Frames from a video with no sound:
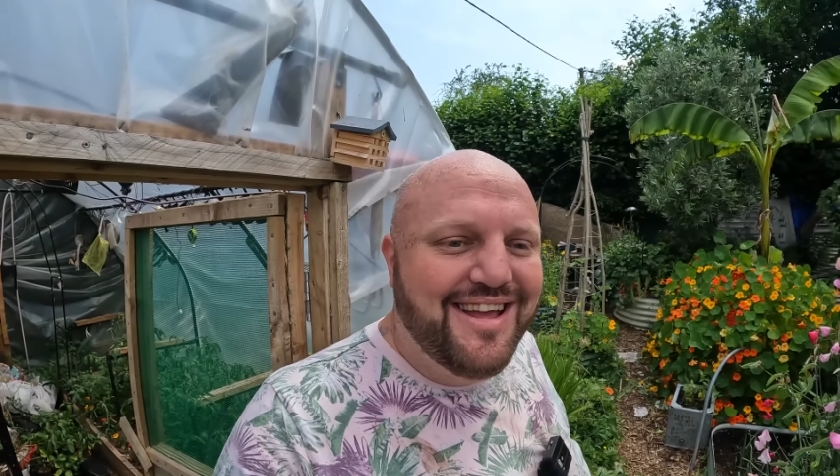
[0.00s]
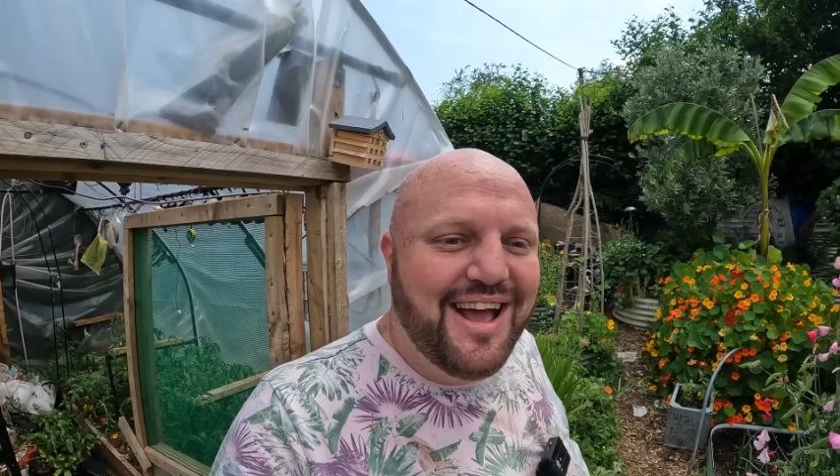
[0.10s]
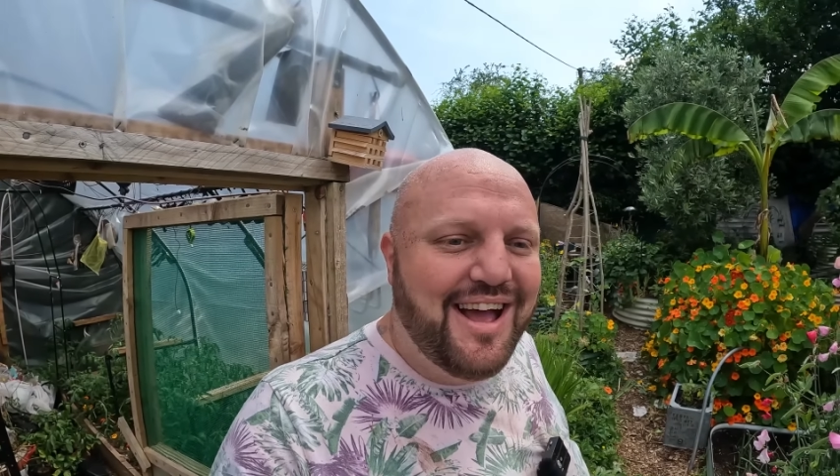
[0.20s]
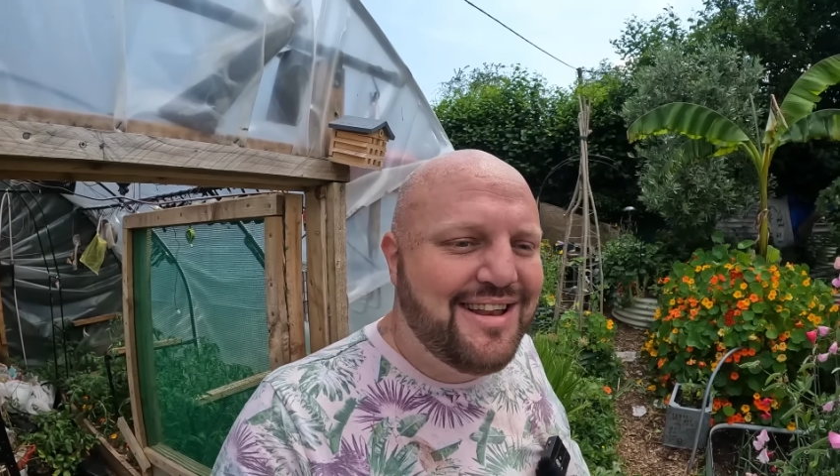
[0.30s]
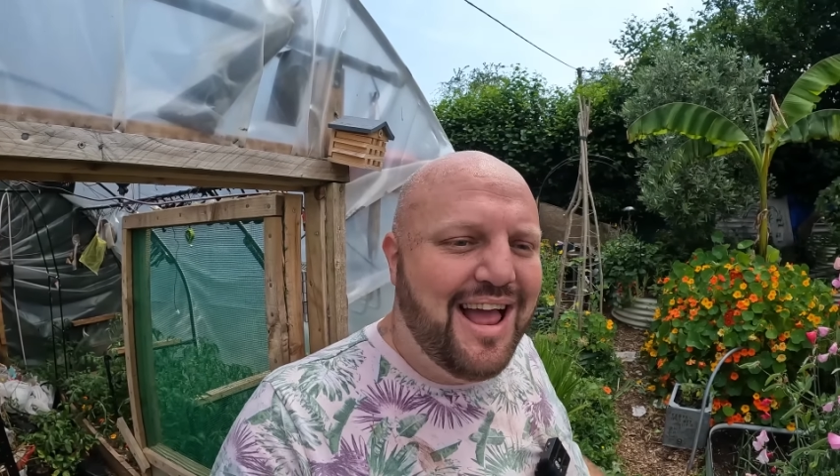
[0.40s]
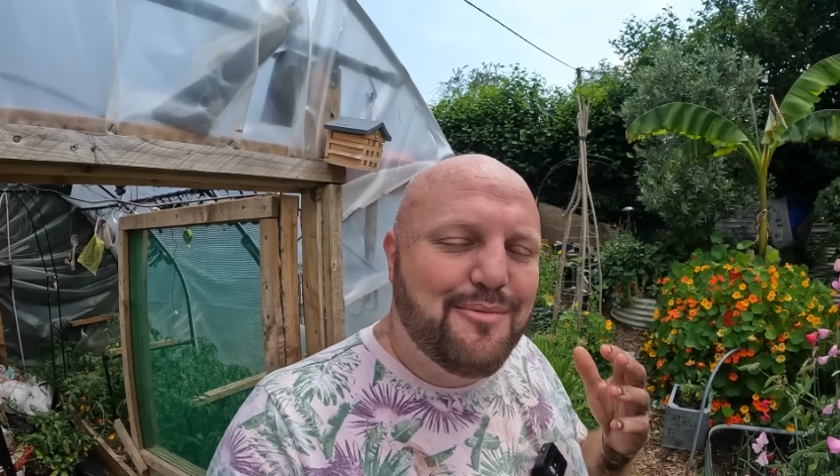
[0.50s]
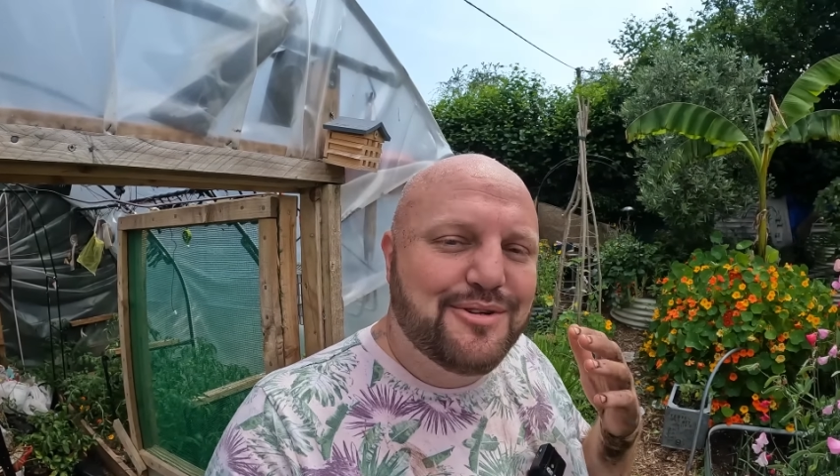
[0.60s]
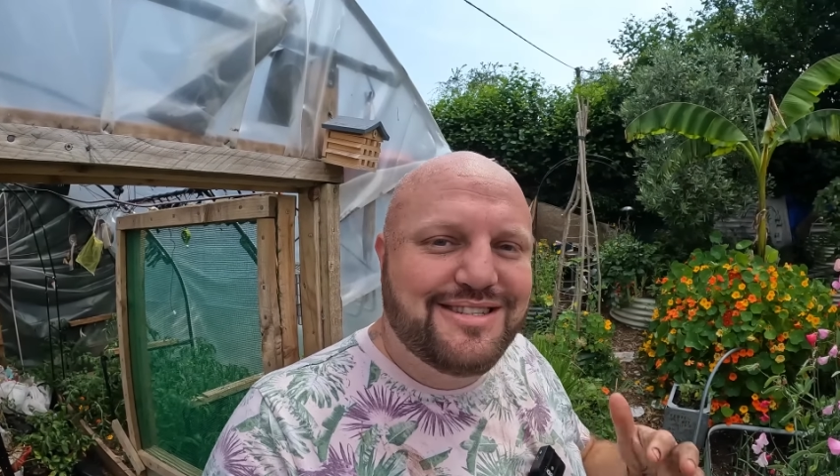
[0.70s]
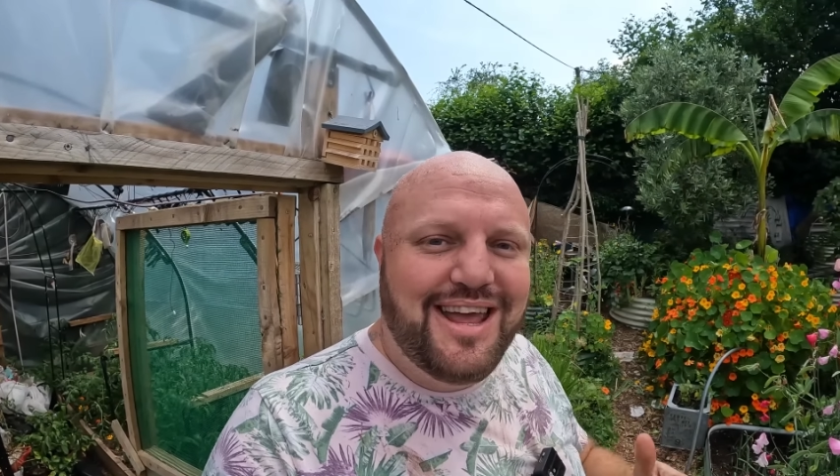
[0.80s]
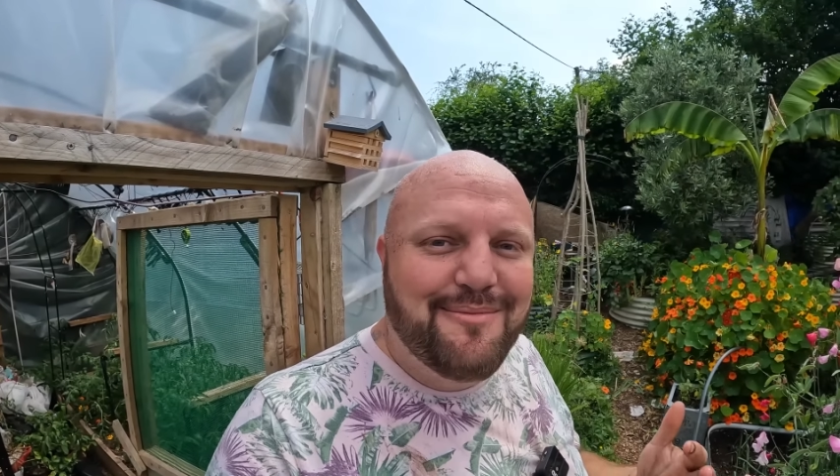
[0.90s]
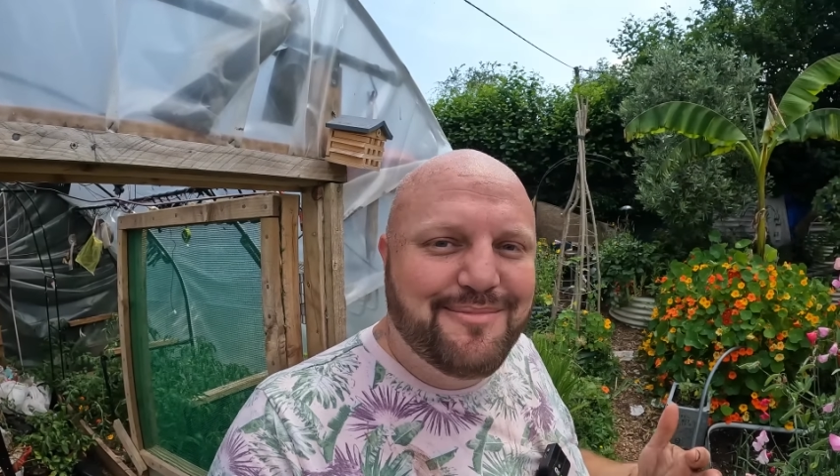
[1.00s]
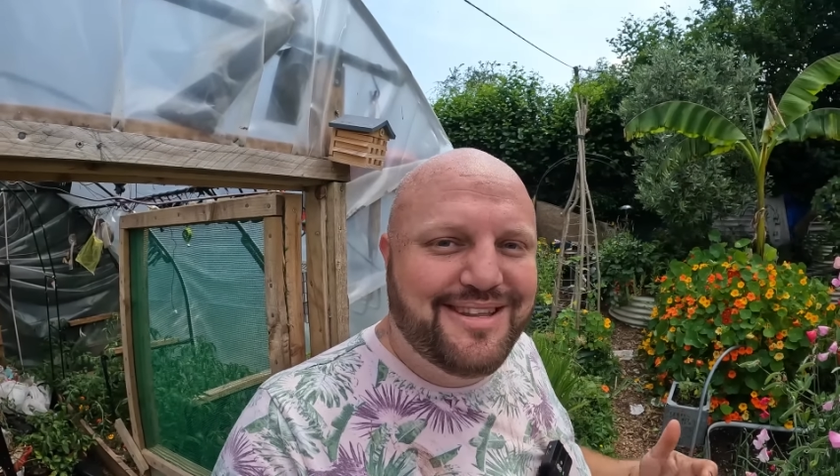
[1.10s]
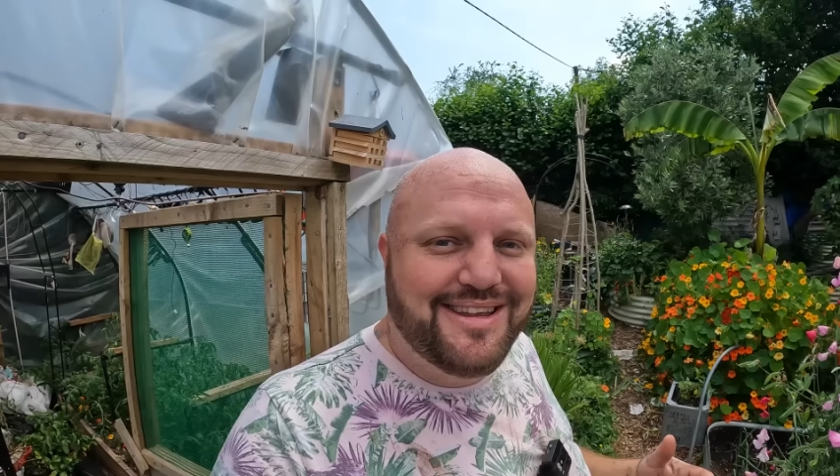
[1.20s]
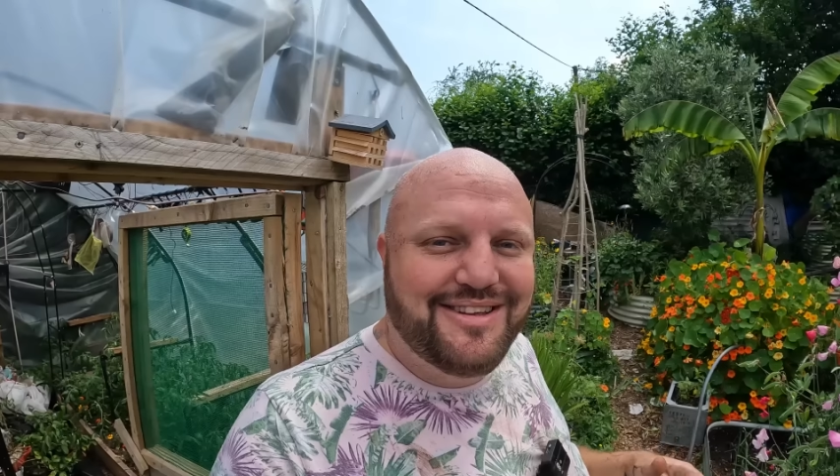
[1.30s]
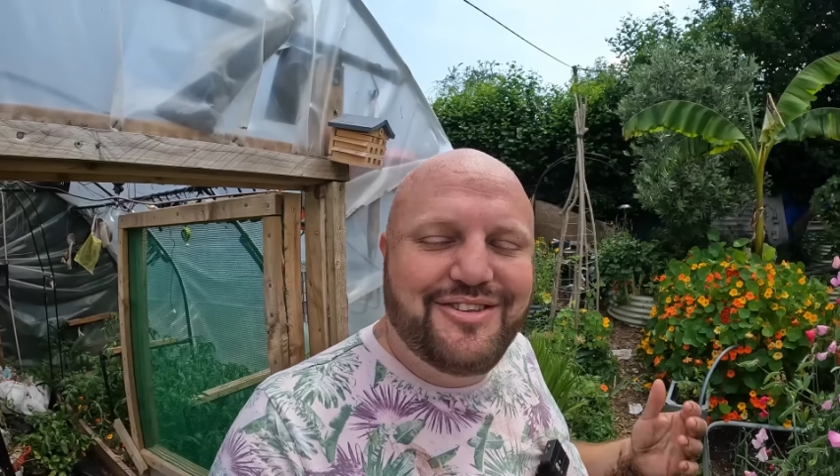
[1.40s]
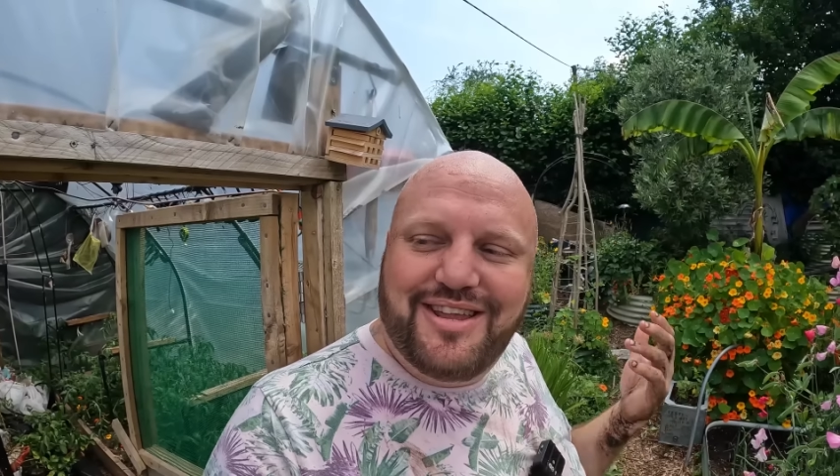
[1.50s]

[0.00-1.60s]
And I was tempted,